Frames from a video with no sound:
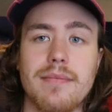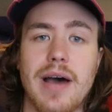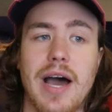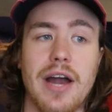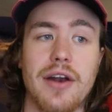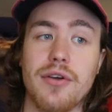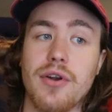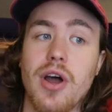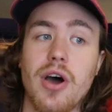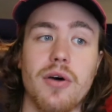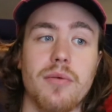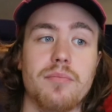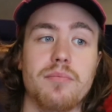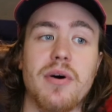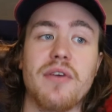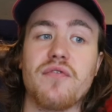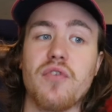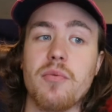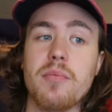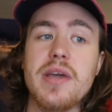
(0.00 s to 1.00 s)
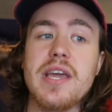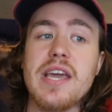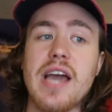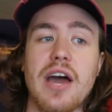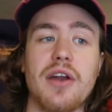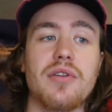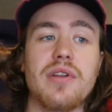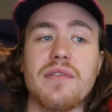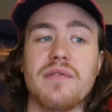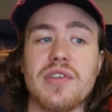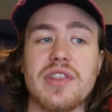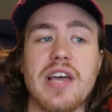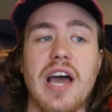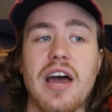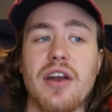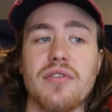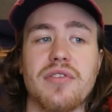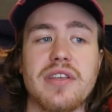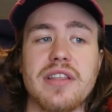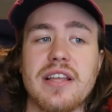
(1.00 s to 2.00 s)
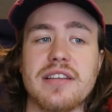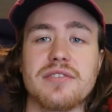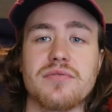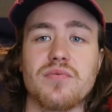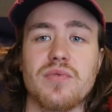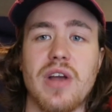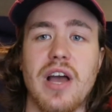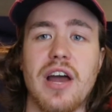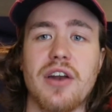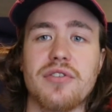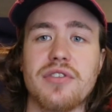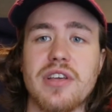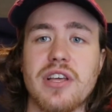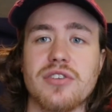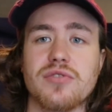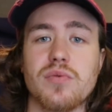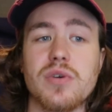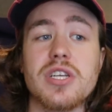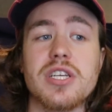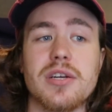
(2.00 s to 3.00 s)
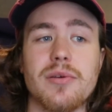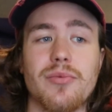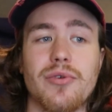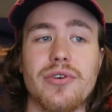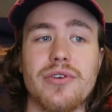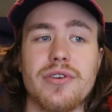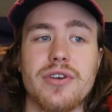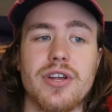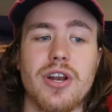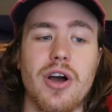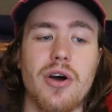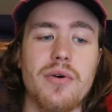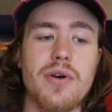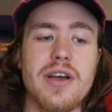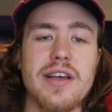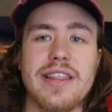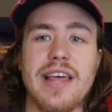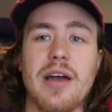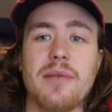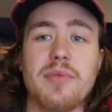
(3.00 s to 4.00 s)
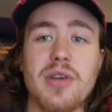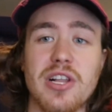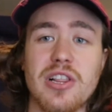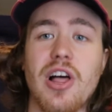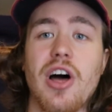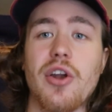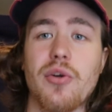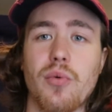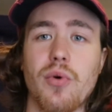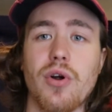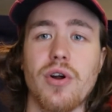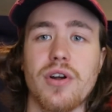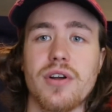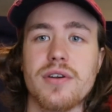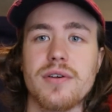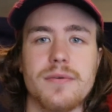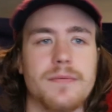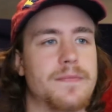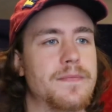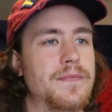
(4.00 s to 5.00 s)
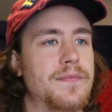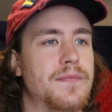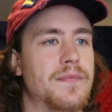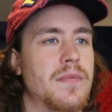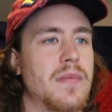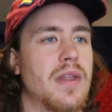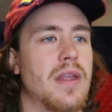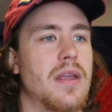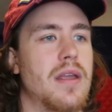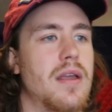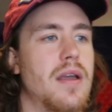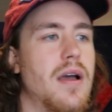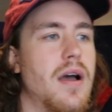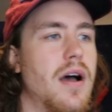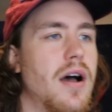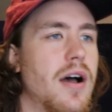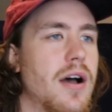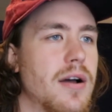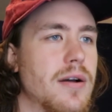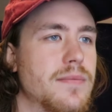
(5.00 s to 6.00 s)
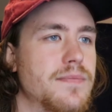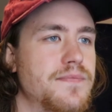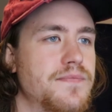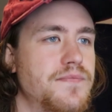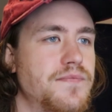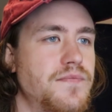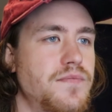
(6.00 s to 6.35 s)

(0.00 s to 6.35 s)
I don't know. But for me, I don't think that's reasonable. That'd be a lot of work. All